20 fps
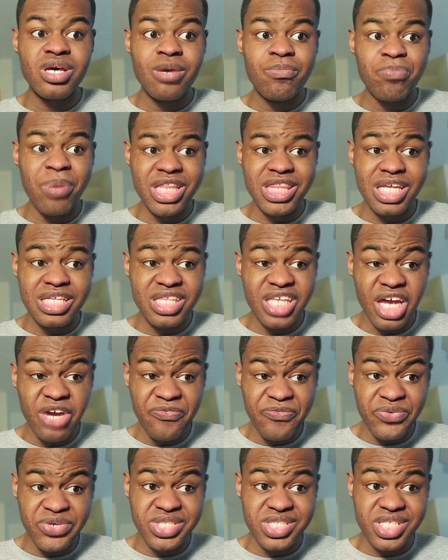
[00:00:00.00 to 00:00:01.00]
But the
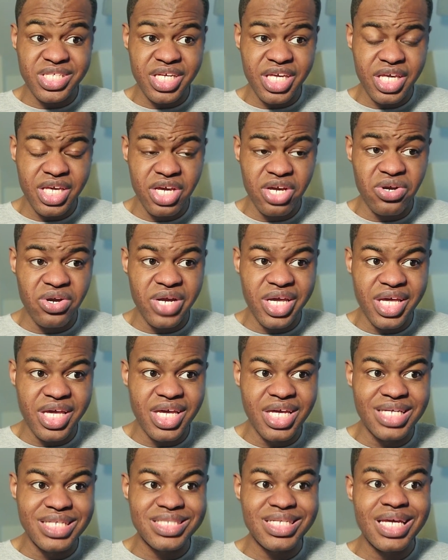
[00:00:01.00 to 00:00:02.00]
difference here
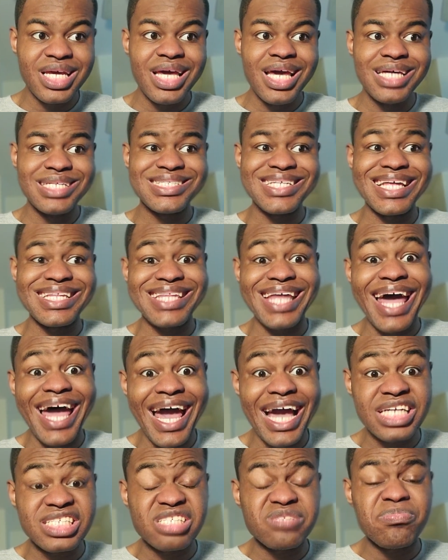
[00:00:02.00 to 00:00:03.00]
is that the
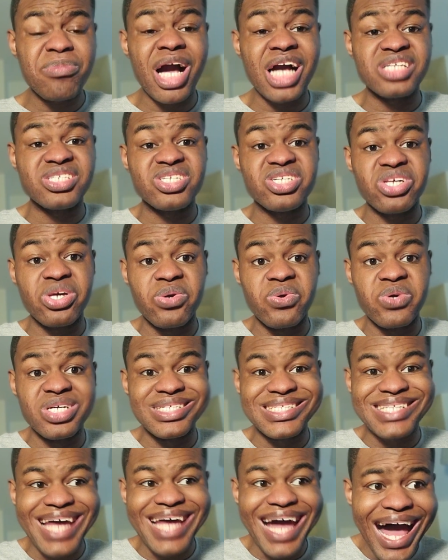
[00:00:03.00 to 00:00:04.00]
Xbox
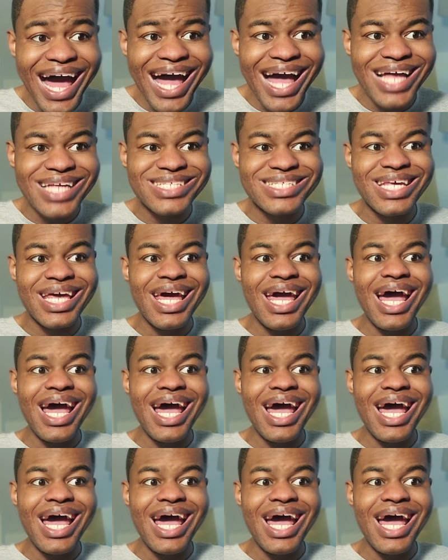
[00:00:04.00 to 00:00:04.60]
Series S